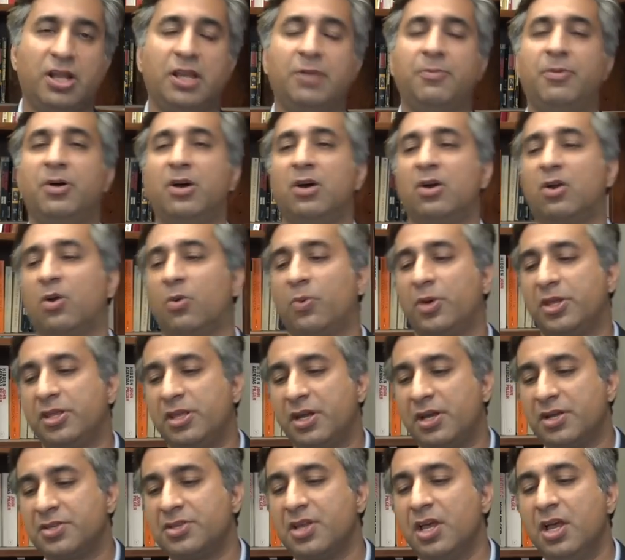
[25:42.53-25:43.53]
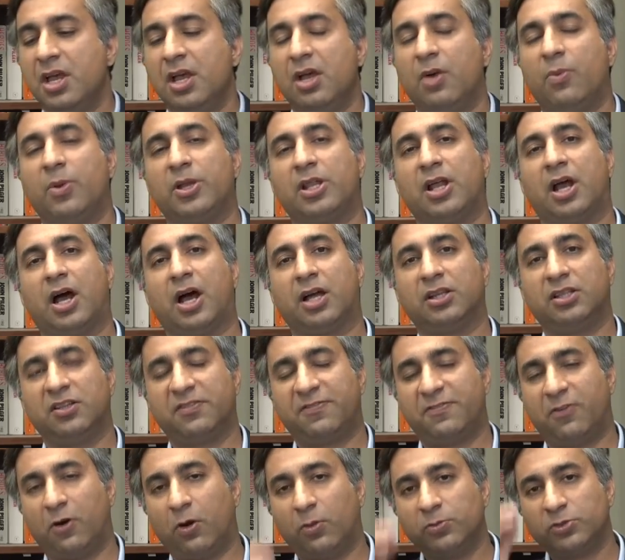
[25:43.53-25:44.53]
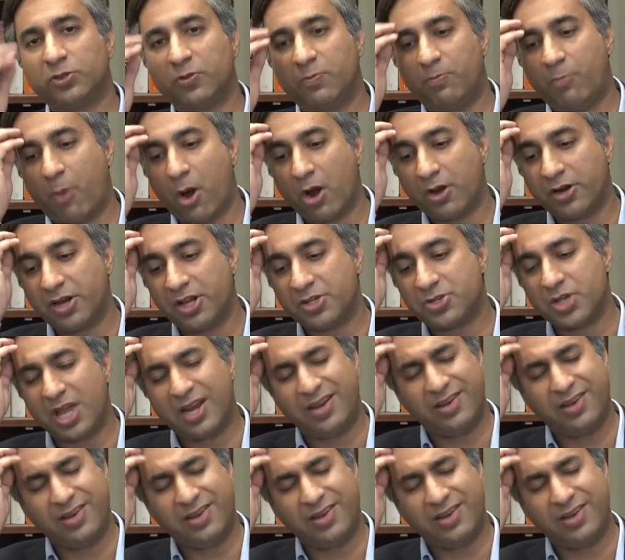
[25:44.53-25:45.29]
labor or where there are other forms of bondage.